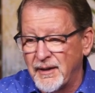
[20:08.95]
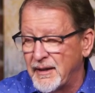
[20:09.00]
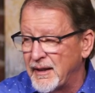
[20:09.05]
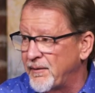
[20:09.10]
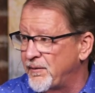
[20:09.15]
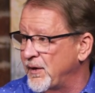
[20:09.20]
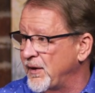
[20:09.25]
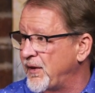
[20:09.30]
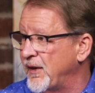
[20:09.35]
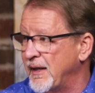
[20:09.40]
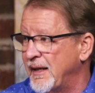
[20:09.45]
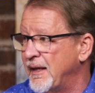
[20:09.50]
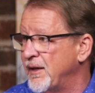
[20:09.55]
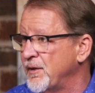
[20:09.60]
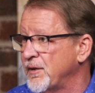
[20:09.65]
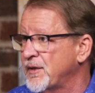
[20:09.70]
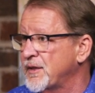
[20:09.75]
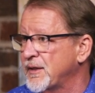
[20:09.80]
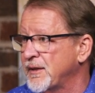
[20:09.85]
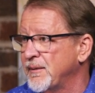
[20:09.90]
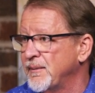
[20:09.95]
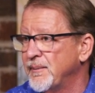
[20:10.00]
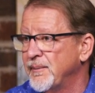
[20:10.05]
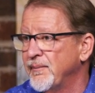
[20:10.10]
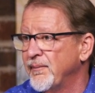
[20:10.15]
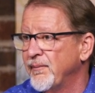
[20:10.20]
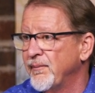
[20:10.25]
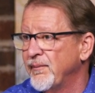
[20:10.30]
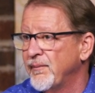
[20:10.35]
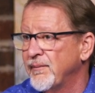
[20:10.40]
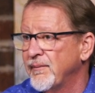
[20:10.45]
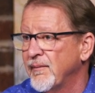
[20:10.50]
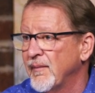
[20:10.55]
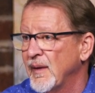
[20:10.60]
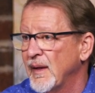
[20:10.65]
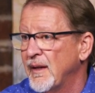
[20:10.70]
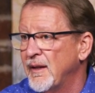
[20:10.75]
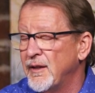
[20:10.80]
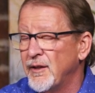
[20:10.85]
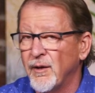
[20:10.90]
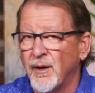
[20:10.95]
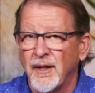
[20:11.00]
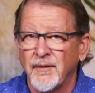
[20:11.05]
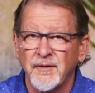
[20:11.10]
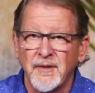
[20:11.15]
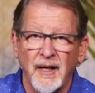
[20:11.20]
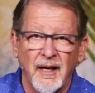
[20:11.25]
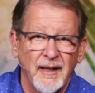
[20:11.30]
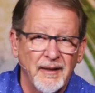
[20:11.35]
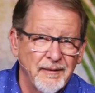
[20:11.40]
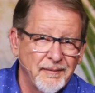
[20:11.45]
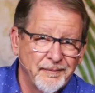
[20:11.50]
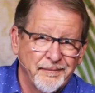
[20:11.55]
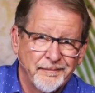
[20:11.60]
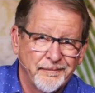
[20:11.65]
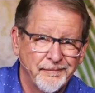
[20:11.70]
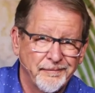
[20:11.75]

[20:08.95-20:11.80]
at everything else. You know, I've got